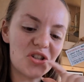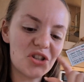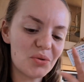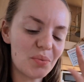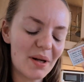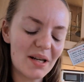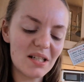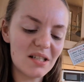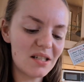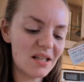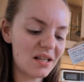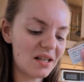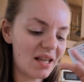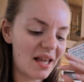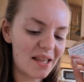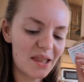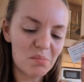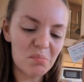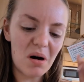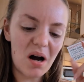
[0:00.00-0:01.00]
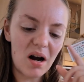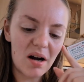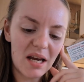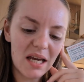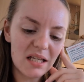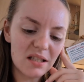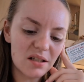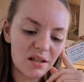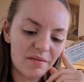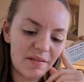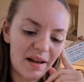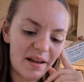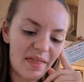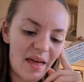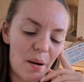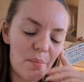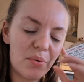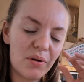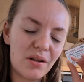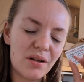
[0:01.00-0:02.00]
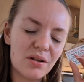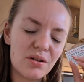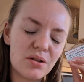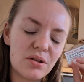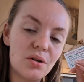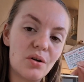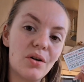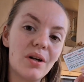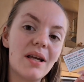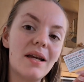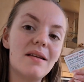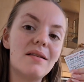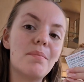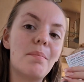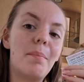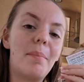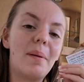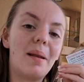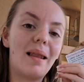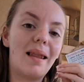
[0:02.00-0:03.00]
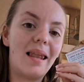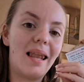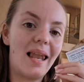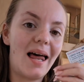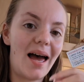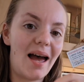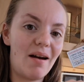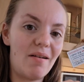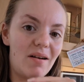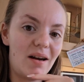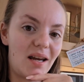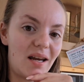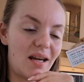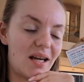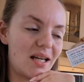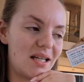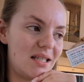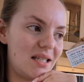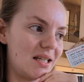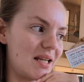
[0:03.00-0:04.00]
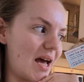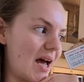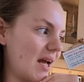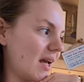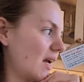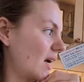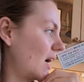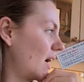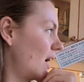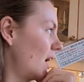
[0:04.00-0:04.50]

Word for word: just went to like the market and stuff like that but the sun is blaring today